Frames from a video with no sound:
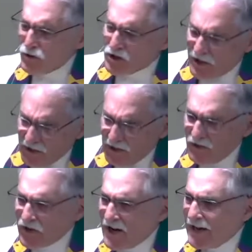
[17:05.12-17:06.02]

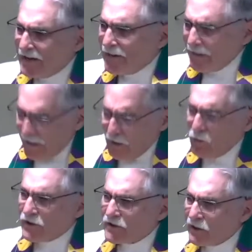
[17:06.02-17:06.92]
change in the
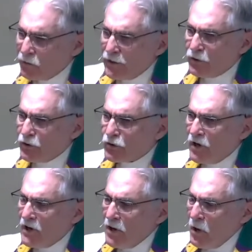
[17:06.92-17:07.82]
language that we use.
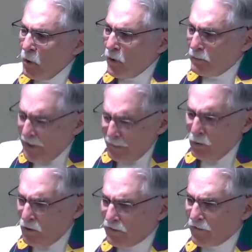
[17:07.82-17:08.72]
When people
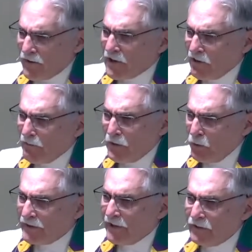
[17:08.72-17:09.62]
work for the government,
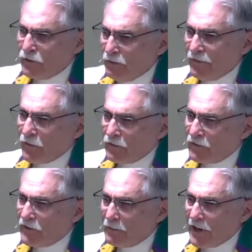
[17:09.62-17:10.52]
we tend to refer
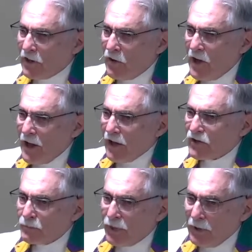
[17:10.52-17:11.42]
to them now
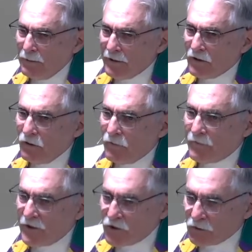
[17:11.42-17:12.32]
as public
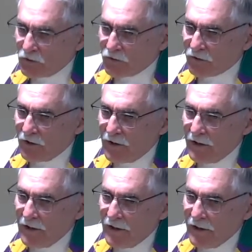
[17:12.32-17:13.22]
officials.
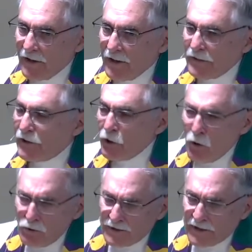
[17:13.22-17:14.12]
In the
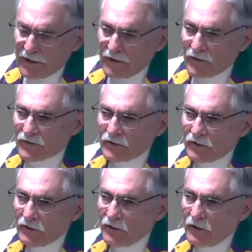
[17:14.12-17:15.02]
old days,
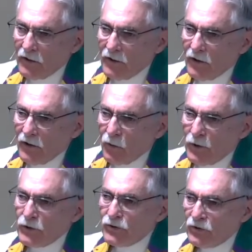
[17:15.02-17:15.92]

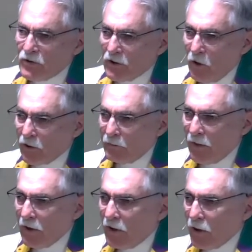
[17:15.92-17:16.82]
we used to call
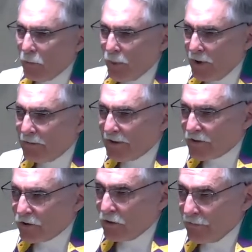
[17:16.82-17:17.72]
them public
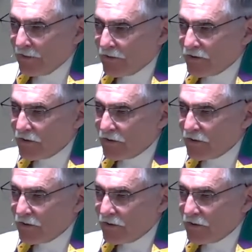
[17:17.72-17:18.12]
servants.